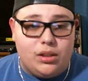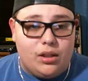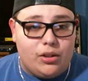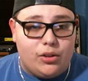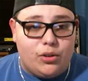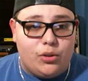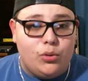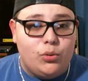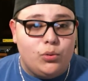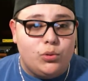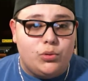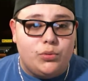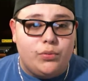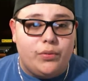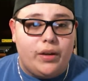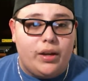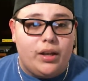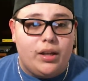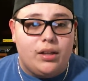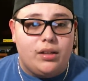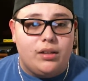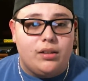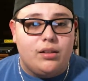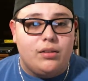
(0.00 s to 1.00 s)
a huge
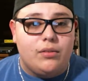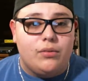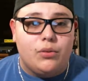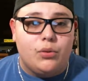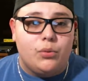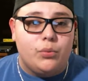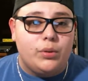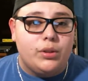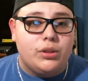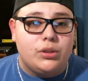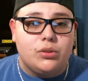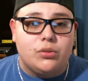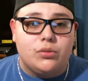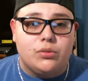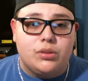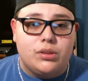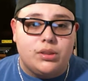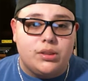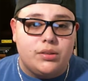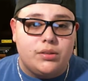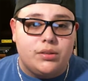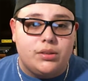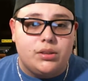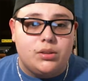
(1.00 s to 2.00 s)
fan of the original
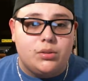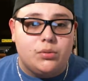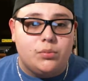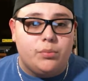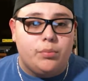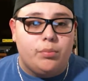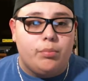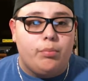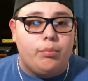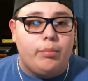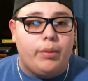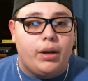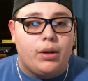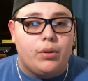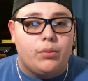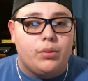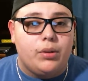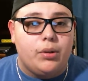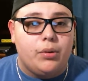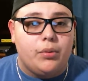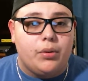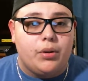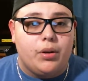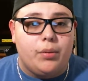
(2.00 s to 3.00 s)
series back when
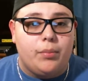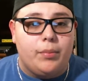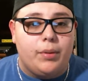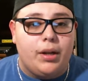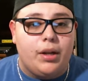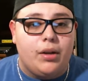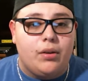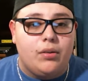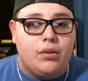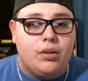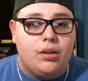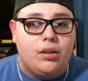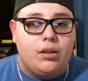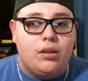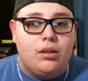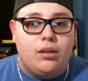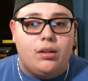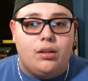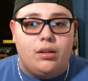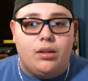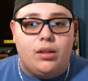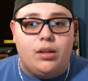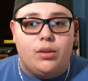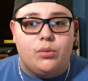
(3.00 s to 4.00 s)
they were coming out.
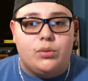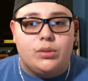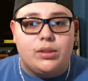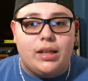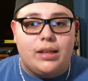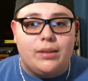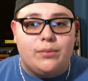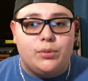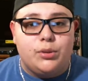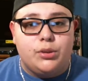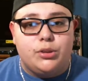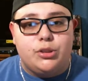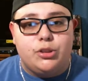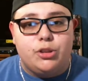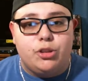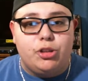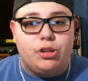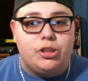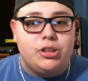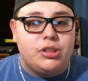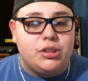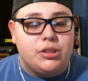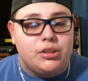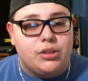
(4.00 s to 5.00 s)
It was kind of a
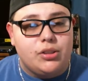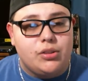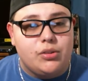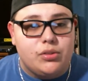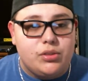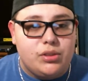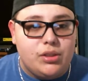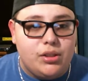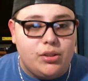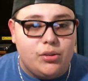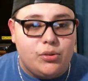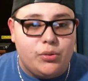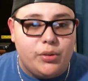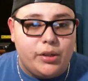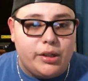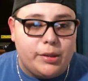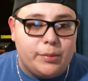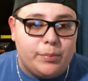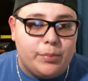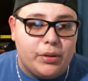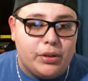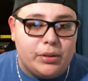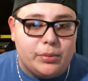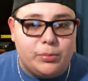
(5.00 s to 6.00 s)
tradition to go see the new Harry
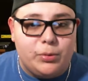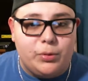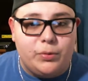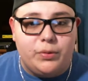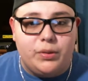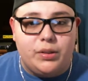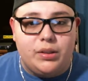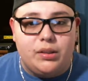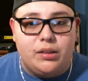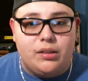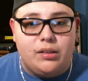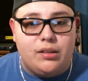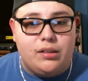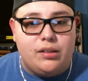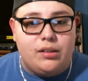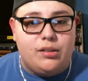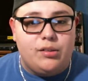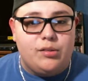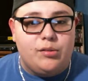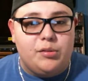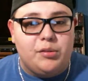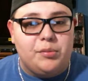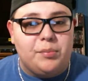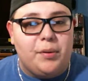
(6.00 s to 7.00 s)
Potter movie
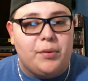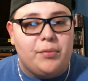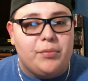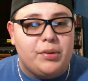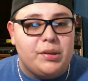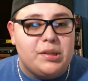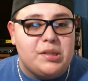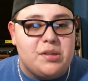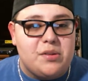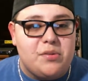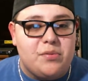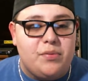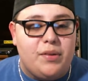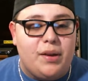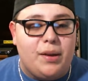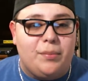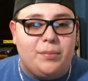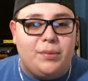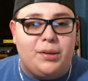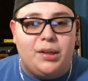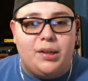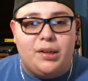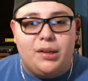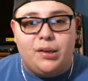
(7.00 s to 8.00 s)
with my friends and
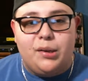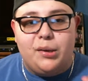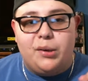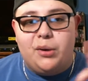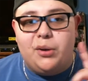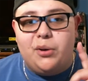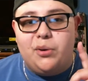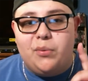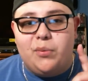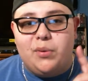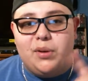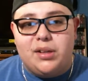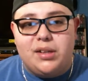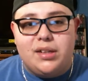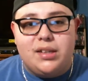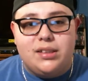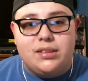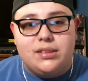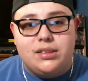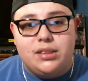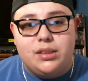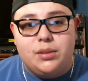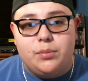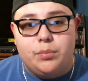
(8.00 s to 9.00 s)
family. One
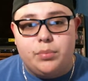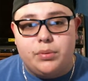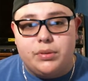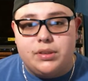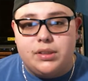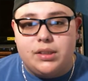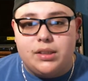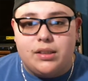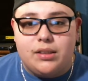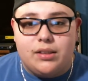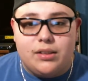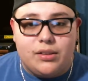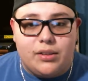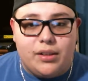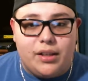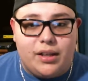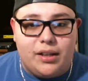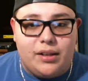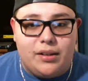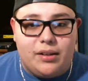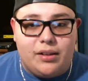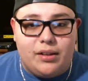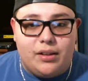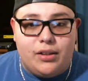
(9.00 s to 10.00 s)
cousin in particular
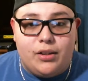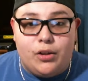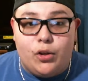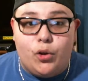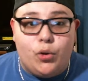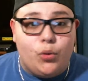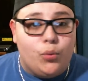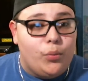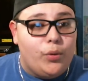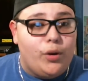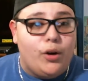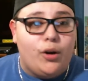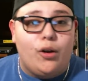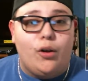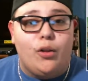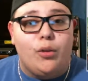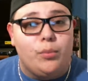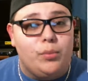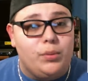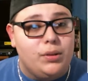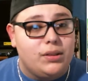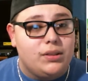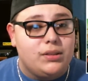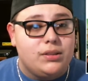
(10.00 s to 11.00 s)
that read all the
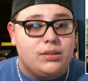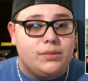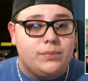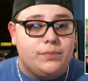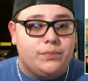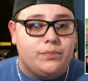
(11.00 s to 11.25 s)
books.